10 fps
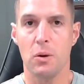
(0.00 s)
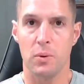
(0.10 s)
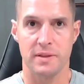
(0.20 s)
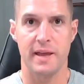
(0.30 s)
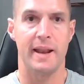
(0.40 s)

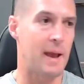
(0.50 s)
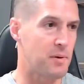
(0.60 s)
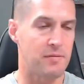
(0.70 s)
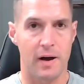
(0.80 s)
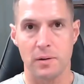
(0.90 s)
With that, how
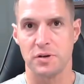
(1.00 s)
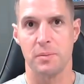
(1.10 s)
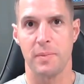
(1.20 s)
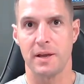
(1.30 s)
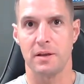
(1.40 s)
many follow-ups are
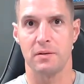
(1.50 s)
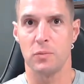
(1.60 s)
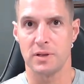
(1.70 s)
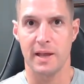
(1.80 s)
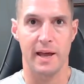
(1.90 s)
they making?
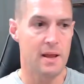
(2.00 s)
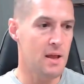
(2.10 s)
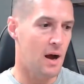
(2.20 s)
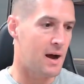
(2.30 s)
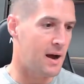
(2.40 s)
With that,
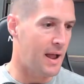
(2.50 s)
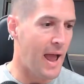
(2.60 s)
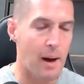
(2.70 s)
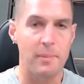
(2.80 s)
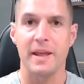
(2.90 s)

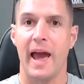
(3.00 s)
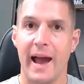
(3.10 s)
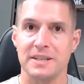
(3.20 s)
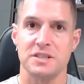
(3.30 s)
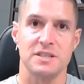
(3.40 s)
how many
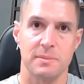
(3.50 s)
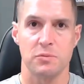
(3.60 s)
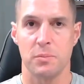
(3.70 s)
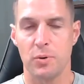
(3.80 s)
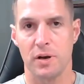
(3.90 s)
action steps
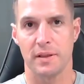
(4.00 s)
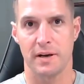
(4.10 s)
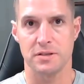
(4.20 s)
do we put in there?